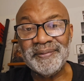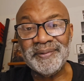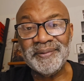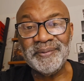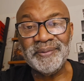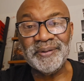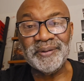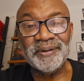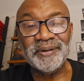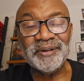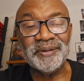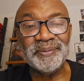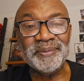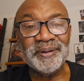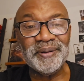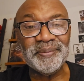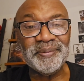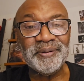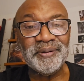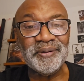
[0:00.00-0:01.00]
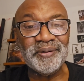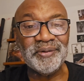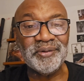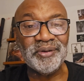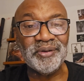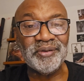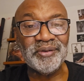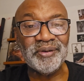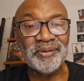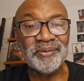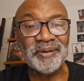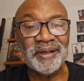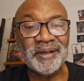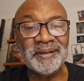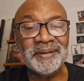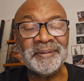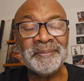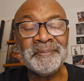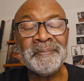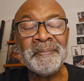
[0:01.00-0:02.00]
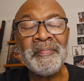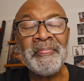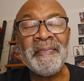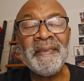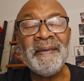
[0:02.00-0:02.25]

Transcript: who went on to be a producer in his own right,